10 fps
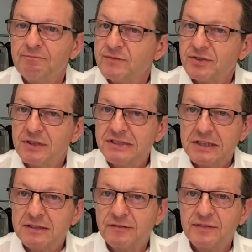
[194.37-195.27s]
So you see the
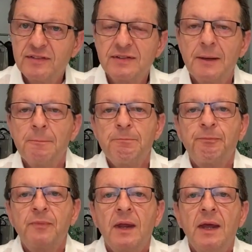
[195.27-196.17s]
difference?
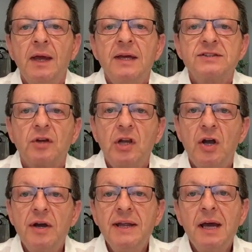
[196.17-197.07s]
So
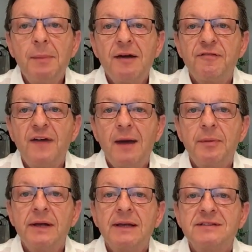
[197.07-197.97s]
learning about
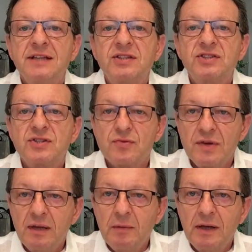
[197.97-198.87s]
fabric is
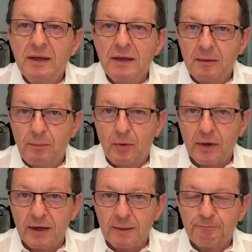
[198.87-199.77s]
extremely
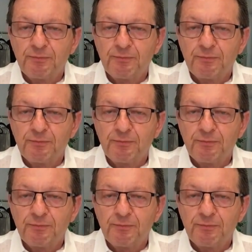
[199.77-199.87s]
important.